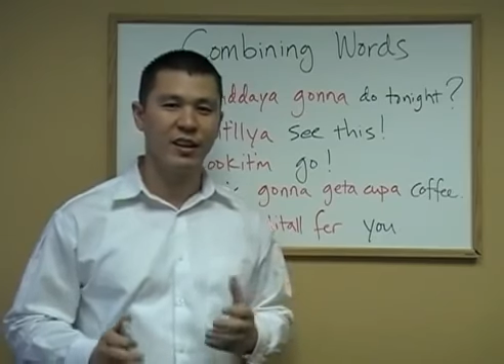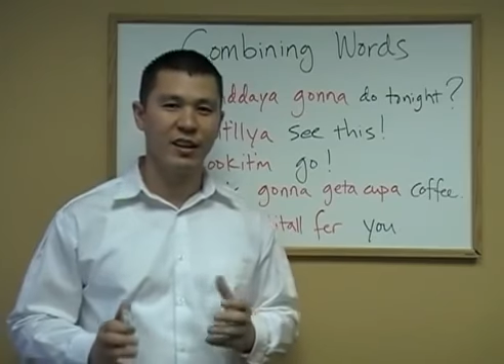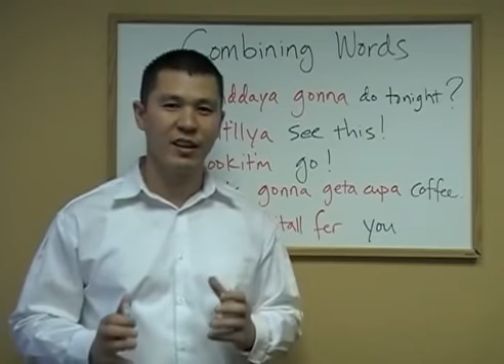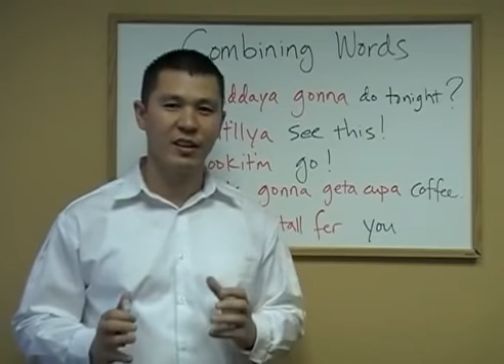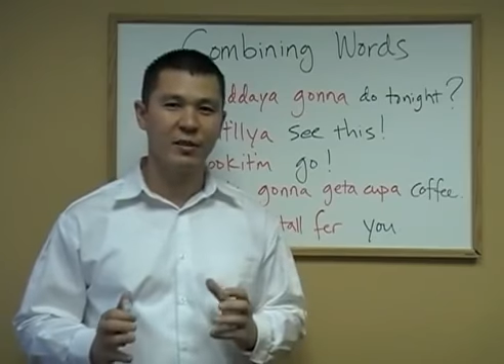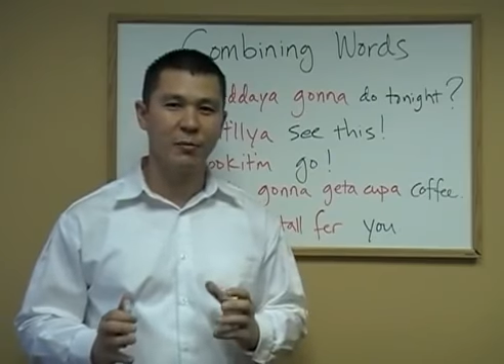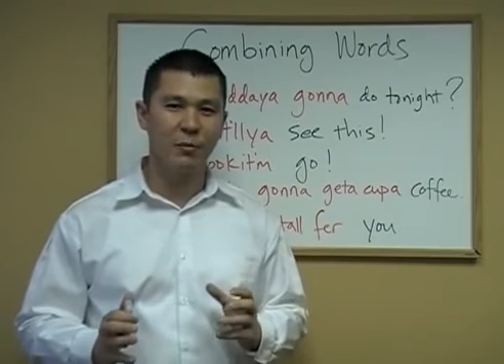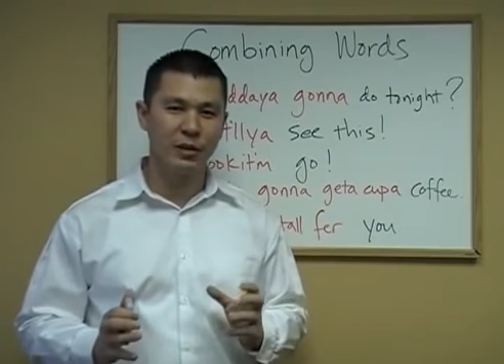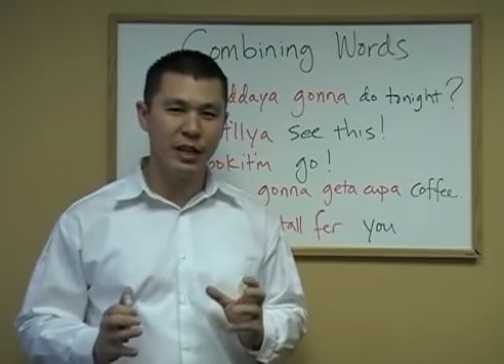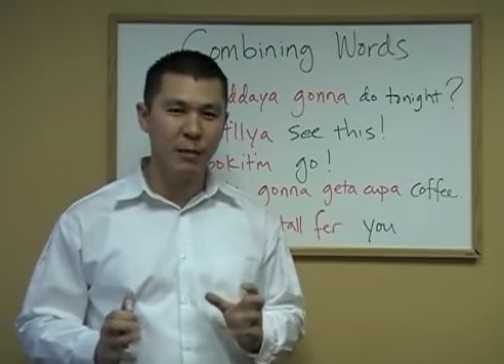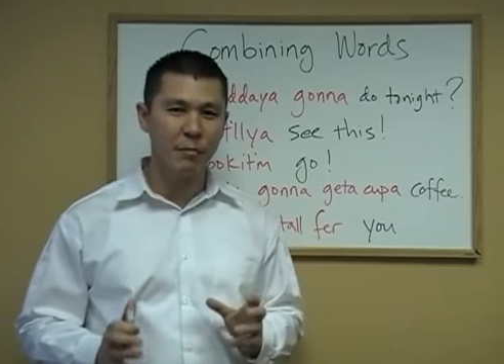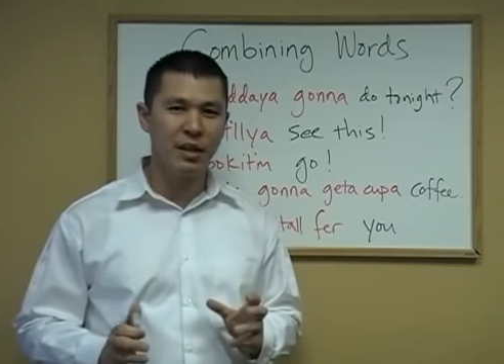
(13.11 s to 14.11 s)
And
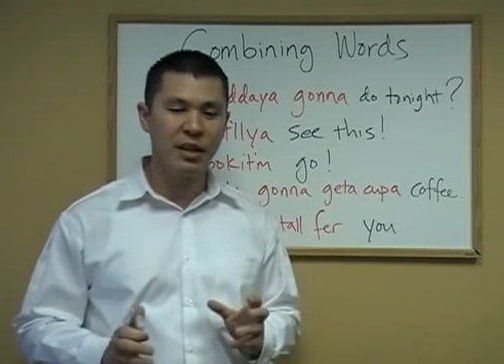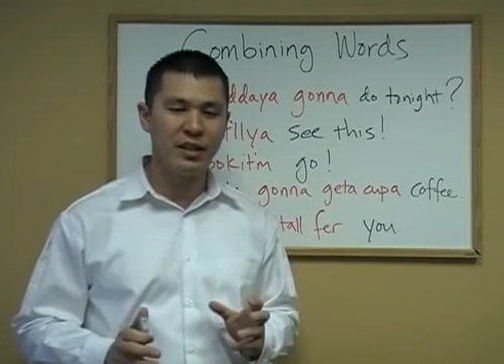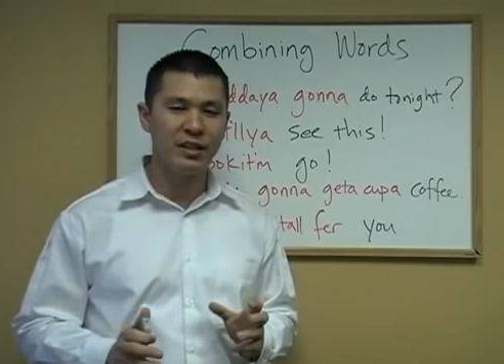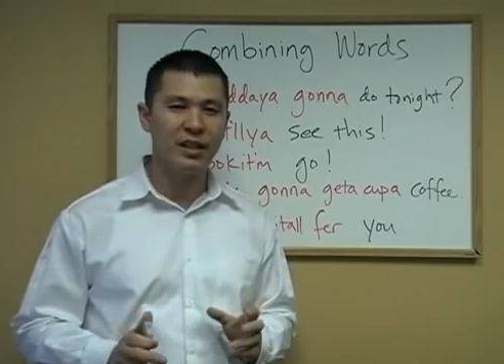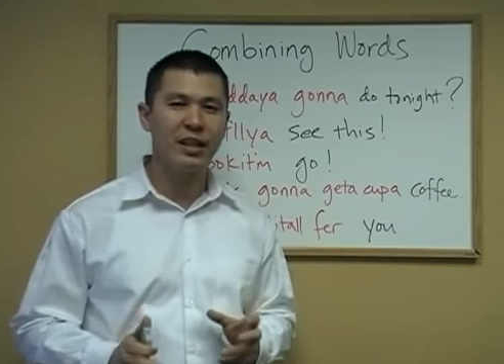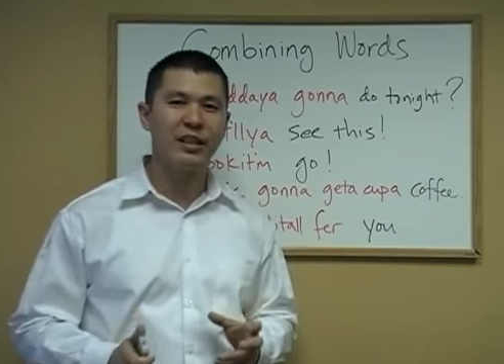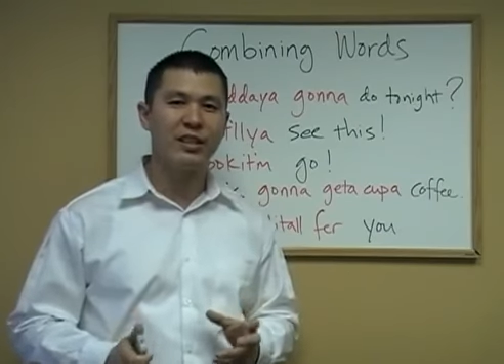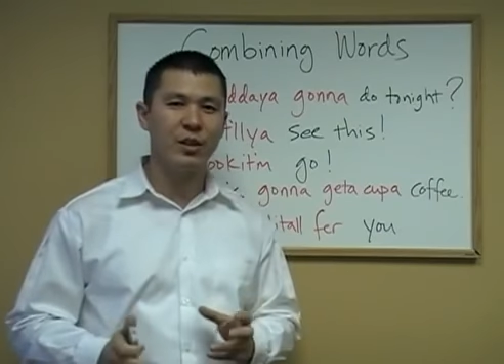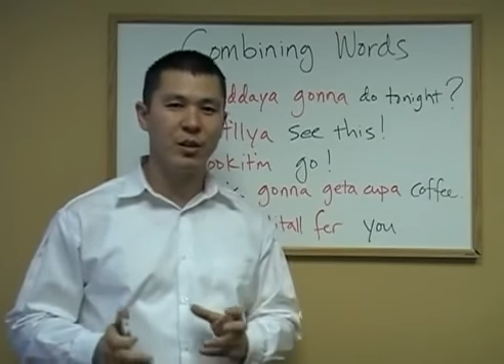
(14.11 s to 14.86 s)
what that means is